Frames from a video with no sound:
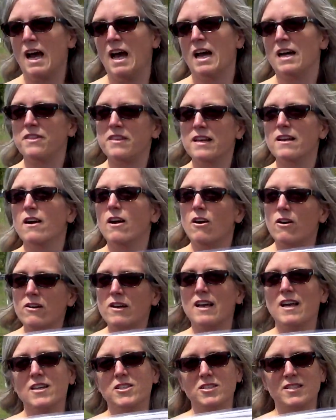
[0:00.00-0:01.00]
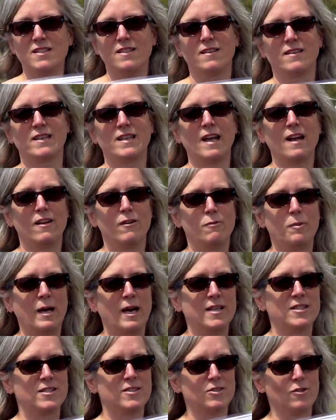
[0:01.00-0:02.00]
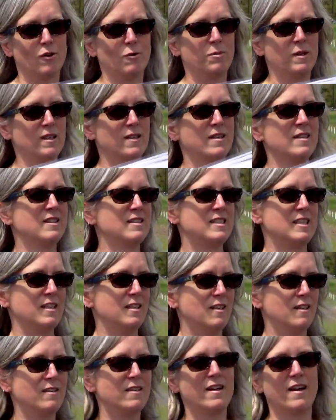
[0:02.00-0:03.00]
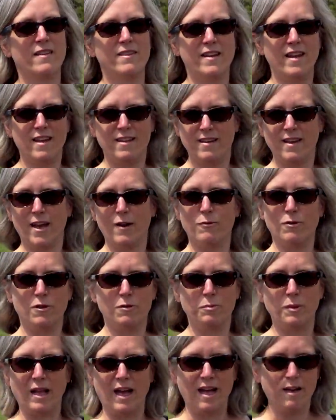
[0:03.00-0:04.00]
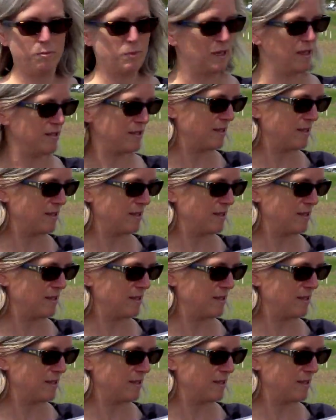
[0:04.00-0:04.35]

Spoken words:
and think, oh, okay, just a little yellow patches, no big deal. And then they will plant peas